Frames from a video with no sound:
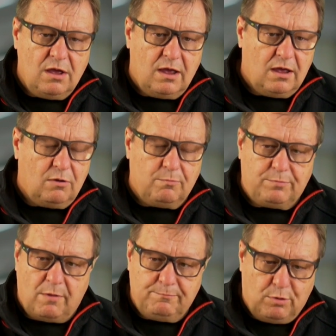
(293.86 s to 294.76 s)
uh,
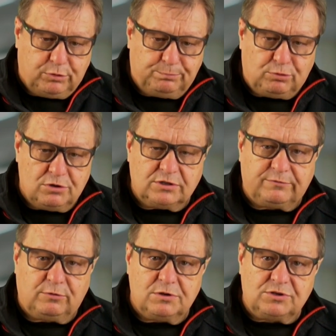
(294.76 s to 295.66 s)
both projects
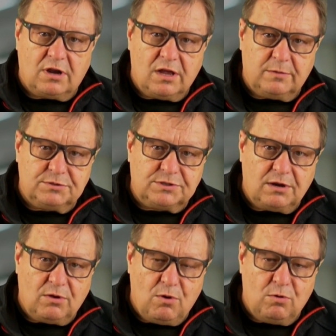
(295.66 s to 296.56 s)
for which are
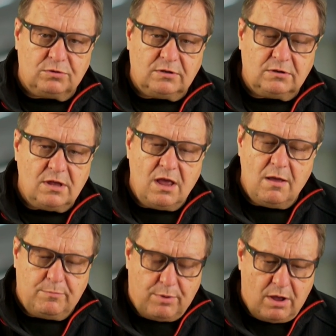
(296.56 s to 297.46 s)
100% owned
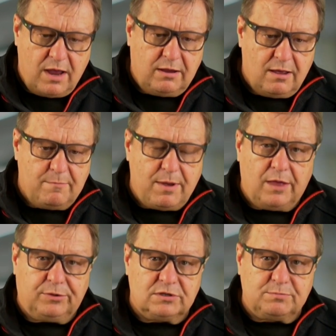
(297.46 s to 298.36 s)
by uh,
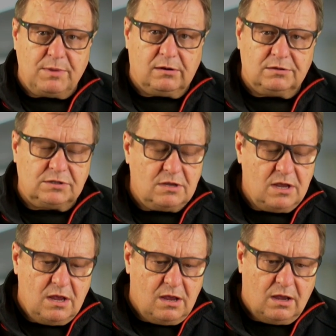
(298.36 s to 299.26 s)
bathurst metals
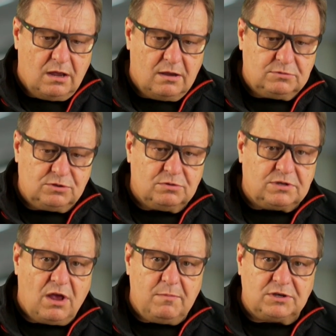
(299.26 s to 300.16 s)
um,
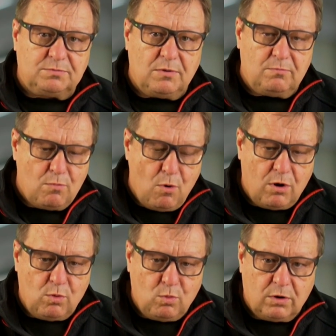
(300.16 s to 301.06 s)
shows how much
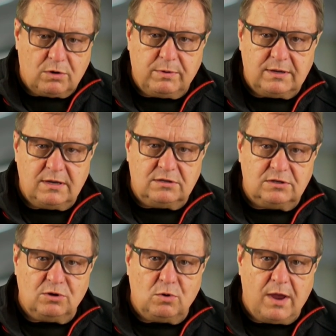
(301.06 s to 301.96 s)
more work we need to
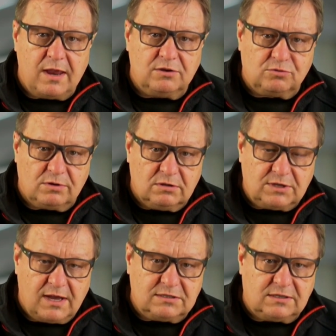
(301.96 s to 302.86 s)
do and drill
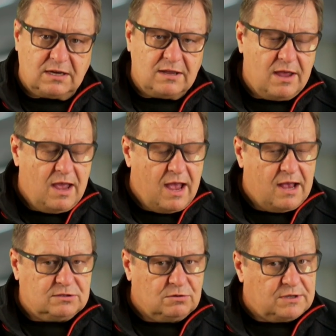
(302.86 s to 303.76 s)
testing.
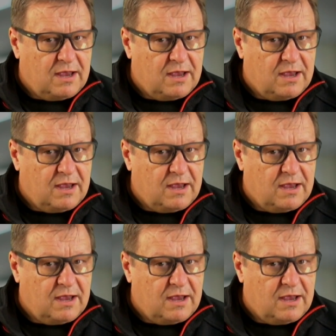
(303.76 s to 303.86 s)
As those